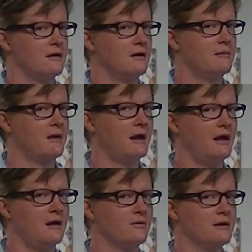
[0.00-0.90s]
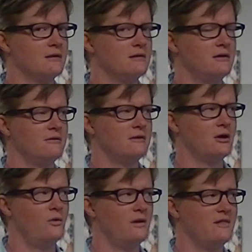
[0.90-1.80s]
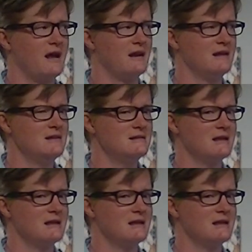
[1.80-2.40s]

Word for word: in my head, I went, do you know what that is?